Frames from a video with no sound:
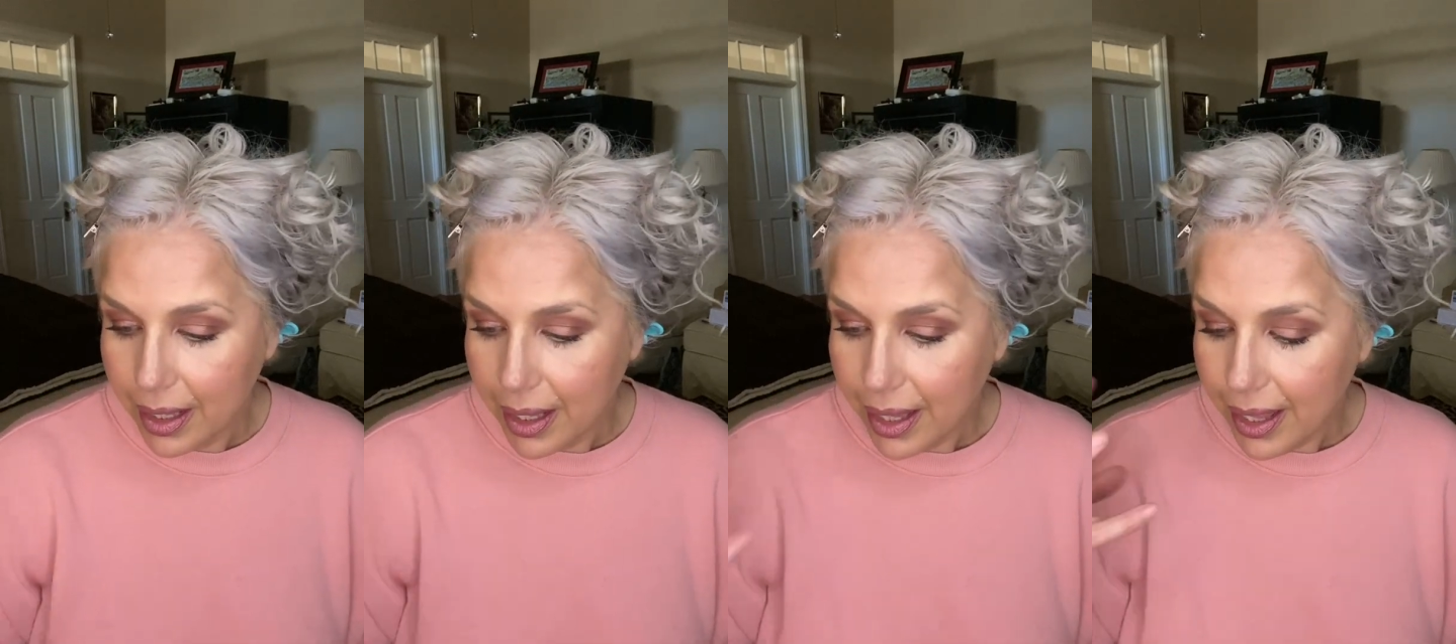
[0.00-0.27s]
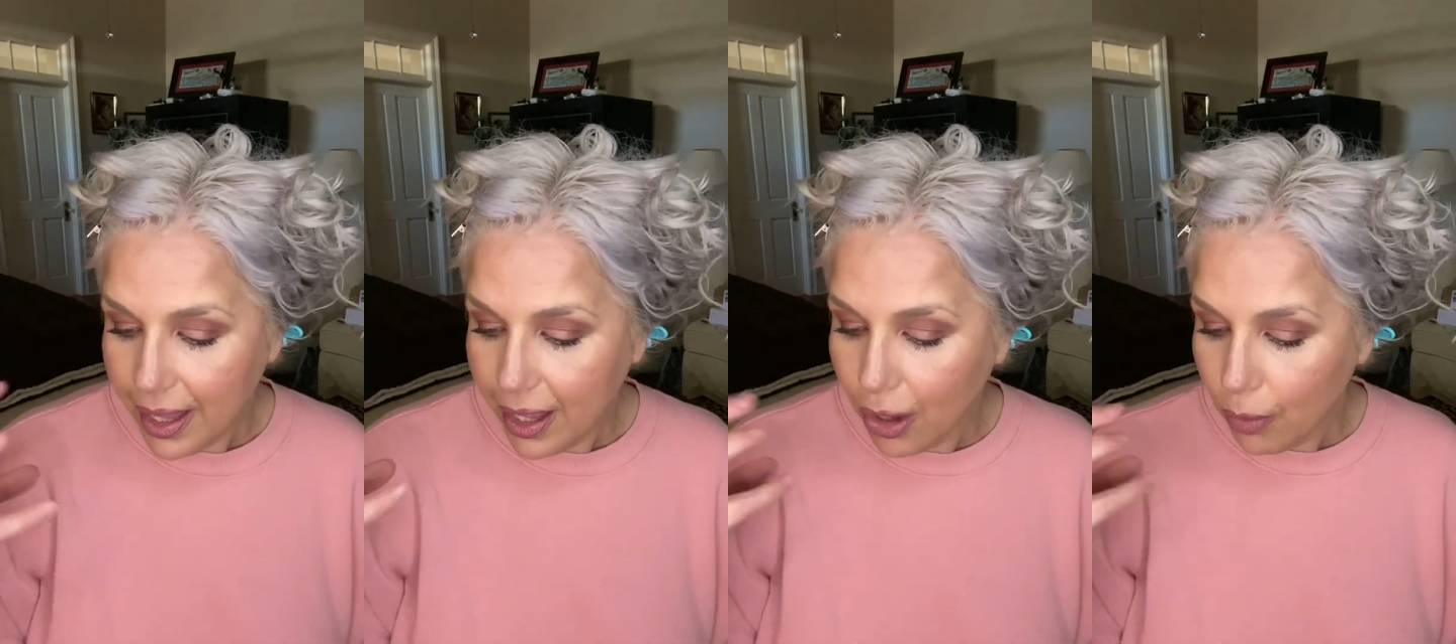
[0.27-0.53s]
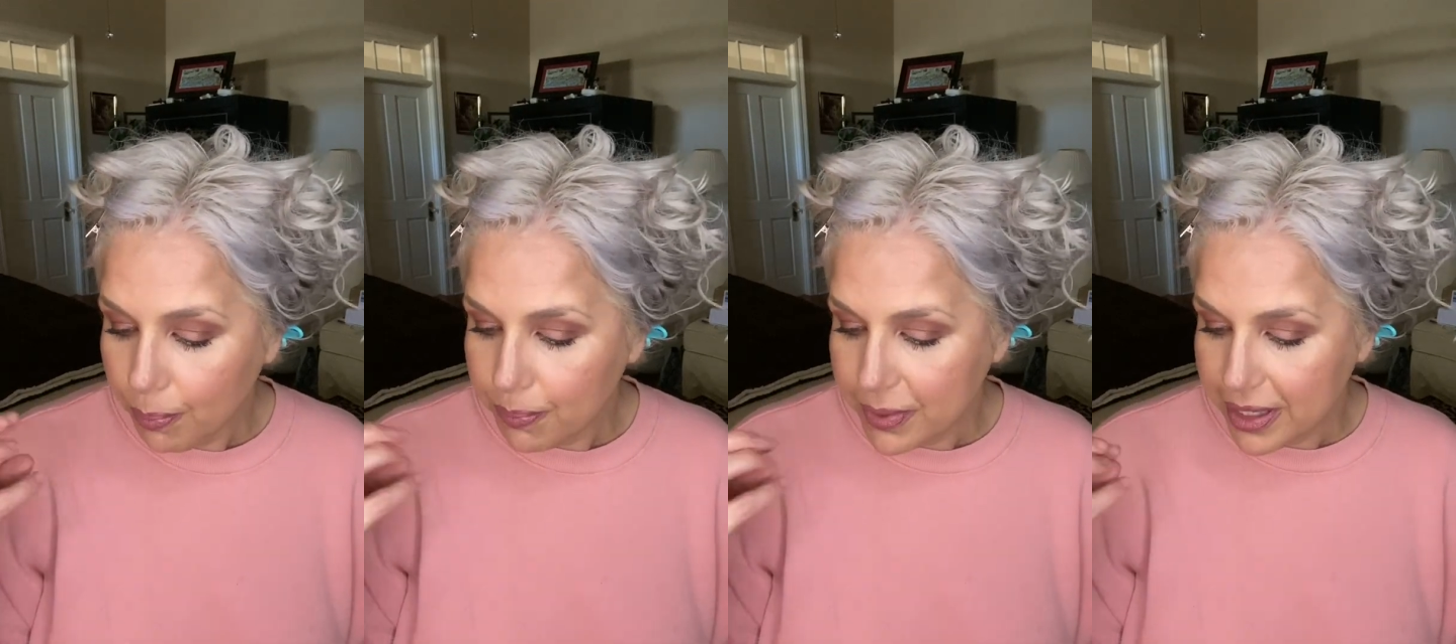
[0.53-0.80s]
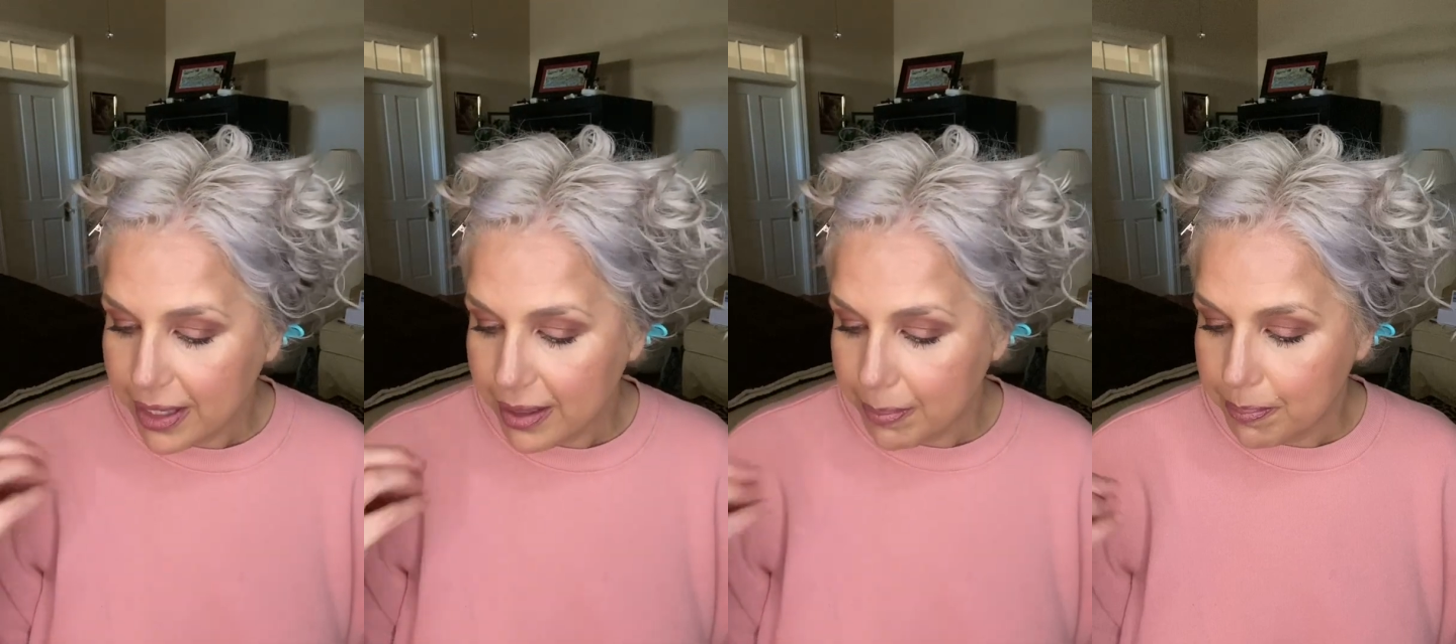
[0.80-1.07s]
help
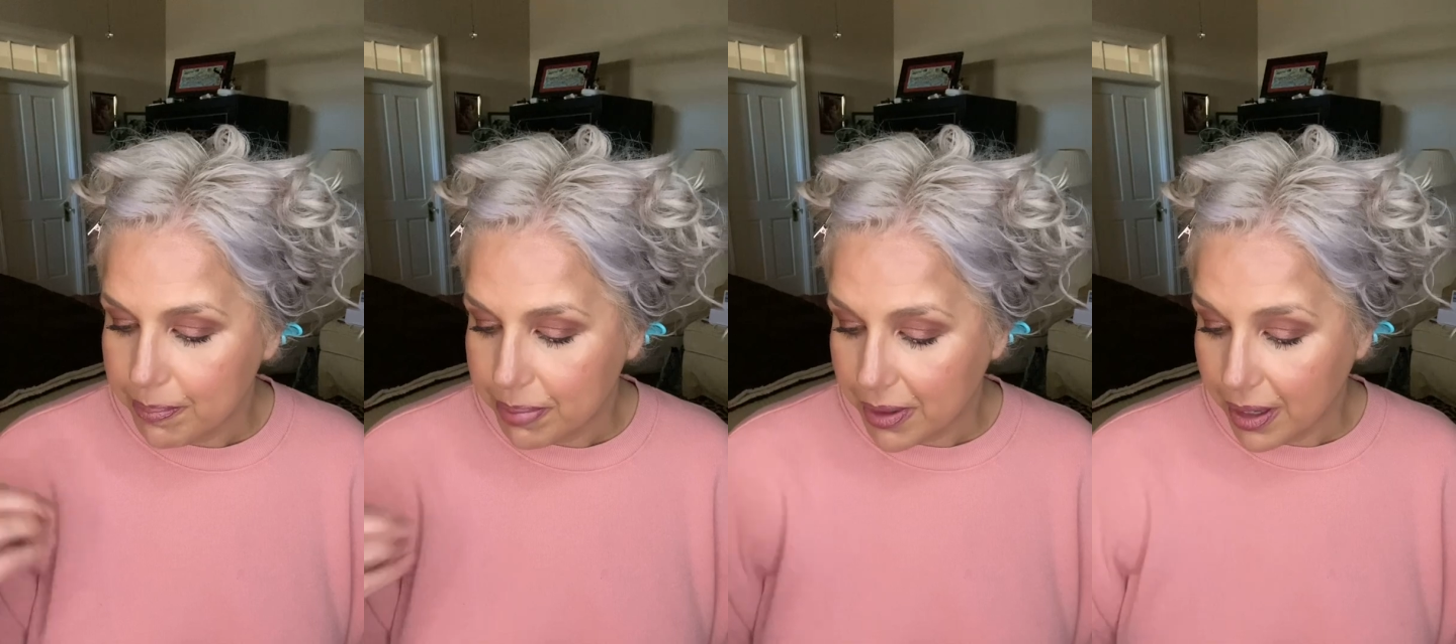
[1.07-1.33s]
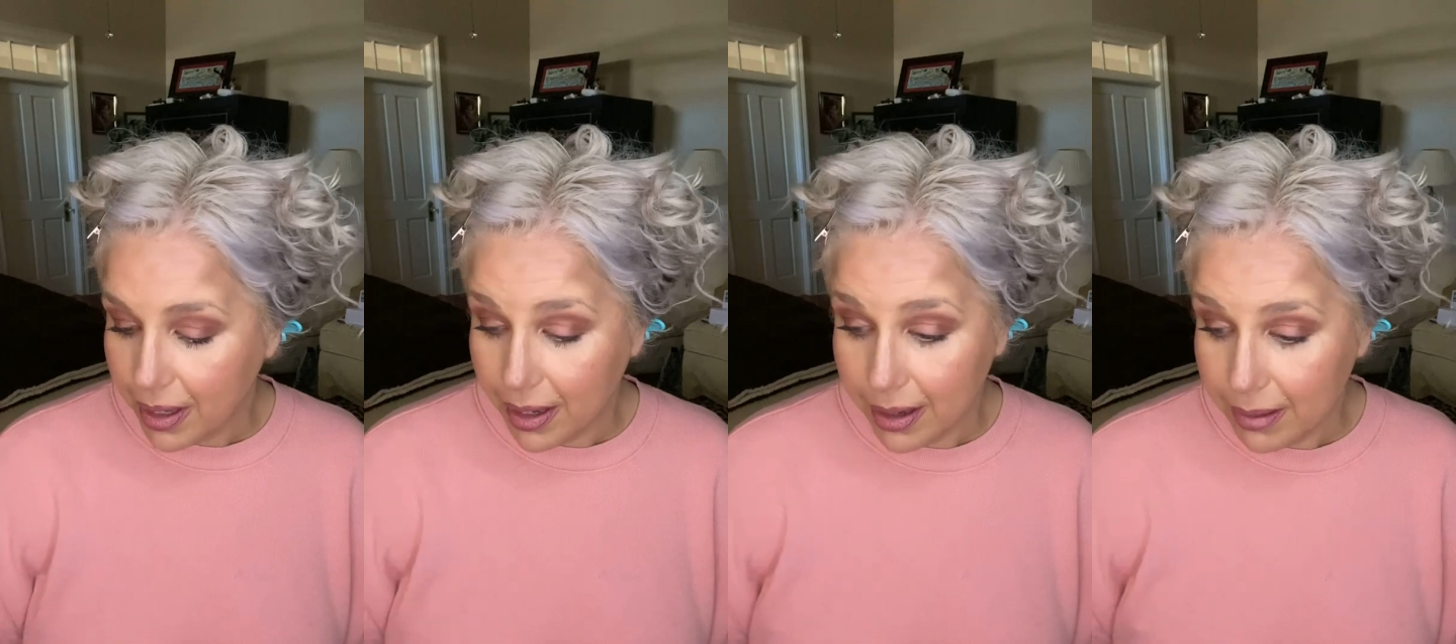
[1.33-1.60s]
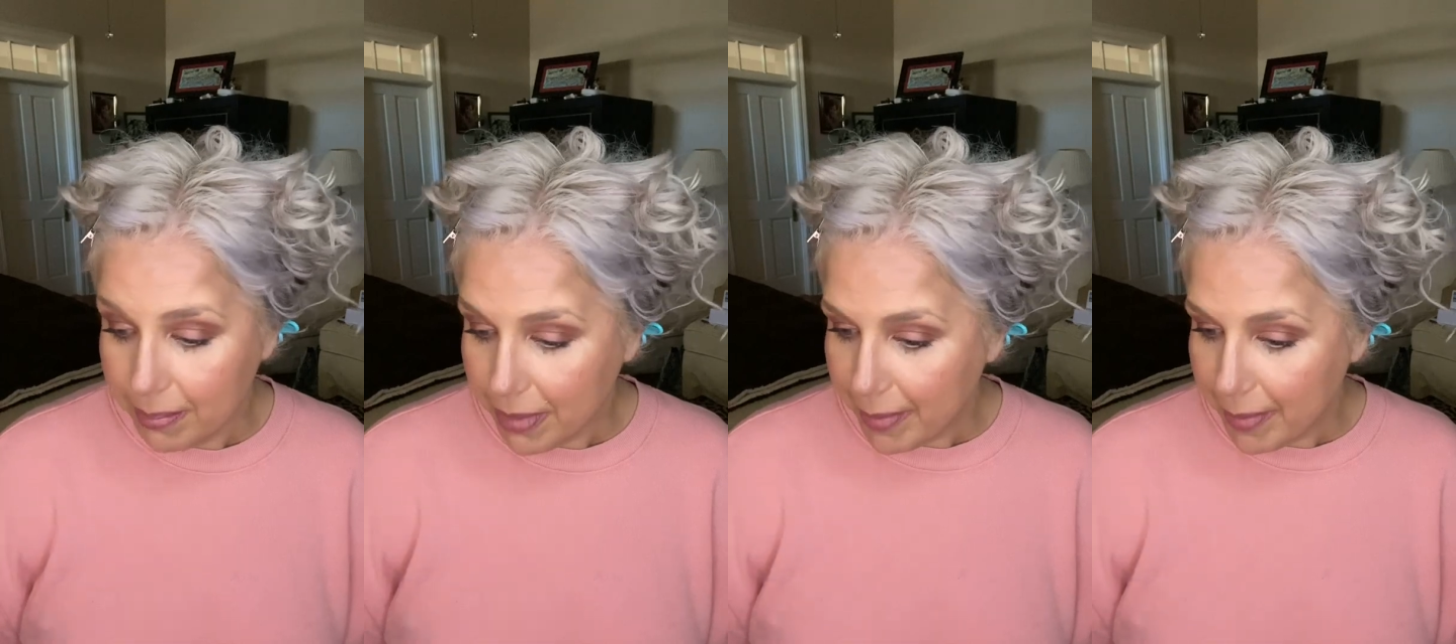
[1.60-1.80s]
keep my